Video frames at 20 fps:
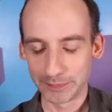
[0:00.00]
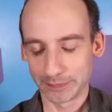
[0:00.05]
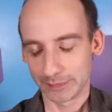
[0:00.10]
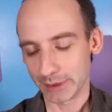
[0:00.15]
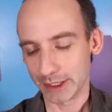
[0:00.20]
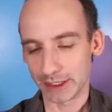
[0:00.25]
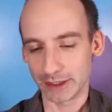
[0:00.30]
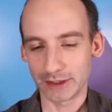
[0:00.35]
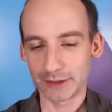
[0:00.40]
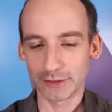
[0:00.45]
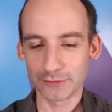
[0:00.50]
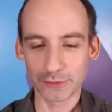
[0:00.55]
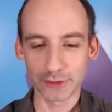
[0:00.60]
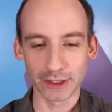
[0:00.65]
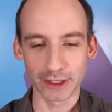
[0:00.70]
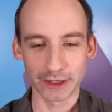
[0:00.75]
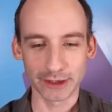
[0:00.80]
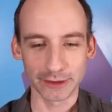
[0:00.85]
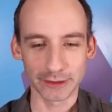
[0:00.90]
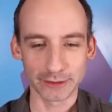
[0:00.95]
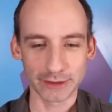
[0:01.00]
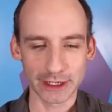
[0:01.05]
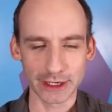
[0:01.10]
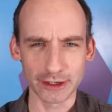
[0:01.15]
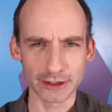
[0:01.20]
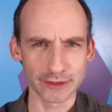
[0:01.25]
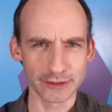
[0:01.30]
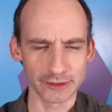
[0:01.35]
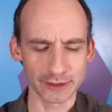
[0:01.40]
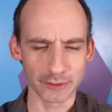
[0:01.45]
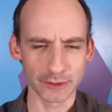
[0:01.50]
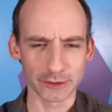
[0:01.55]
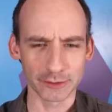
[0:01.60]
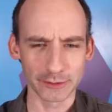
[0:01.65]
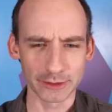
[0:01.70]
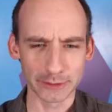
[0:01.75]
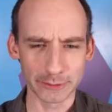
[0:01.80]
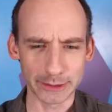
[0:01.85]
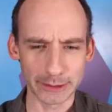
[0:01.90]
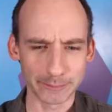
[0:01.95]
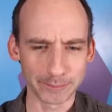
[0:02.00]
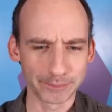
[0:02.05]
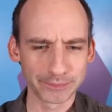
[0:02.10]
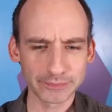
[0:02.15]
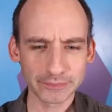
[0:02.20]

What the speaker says: But for a lot of characters, it works really well.